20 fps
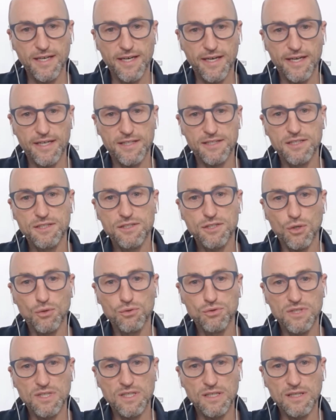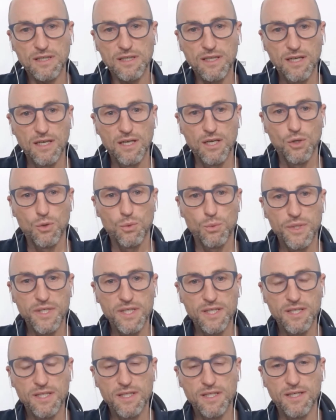and in total
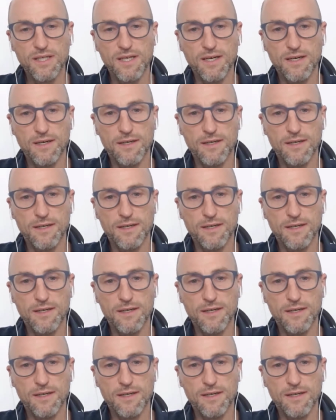we